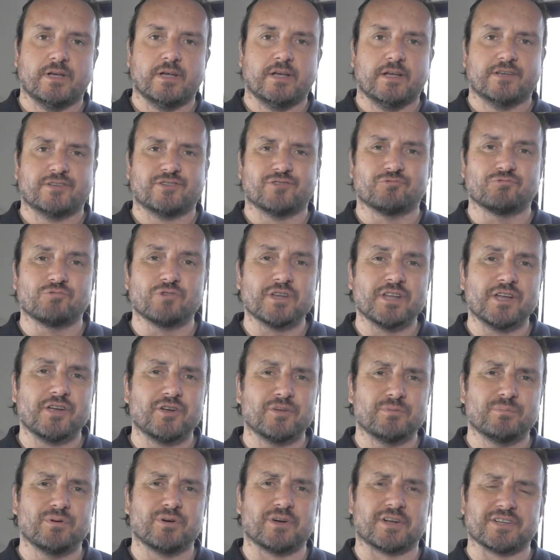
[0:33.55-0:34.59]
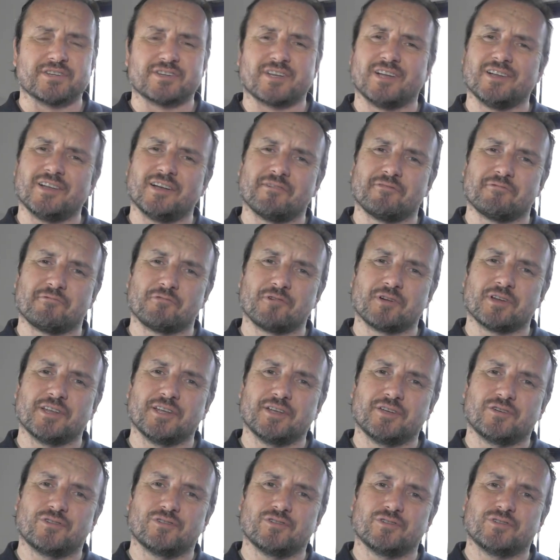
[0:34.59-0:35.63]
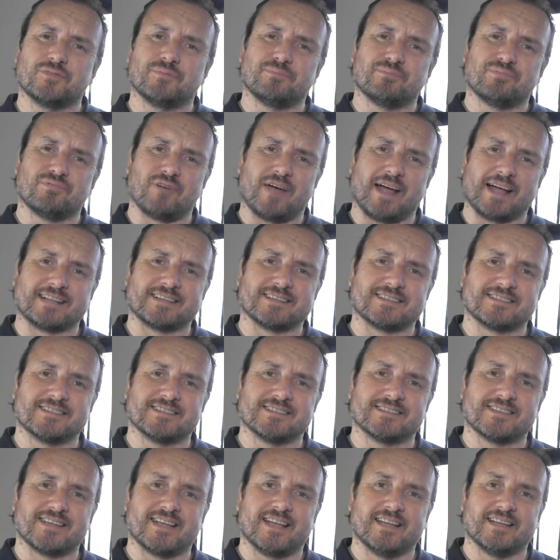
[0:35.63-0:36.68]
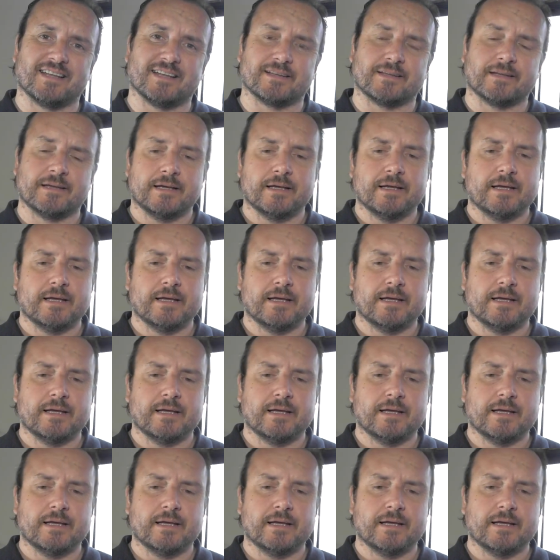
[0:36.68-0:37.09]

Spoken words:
It's a really good book. It's got a lot of really good practices in it.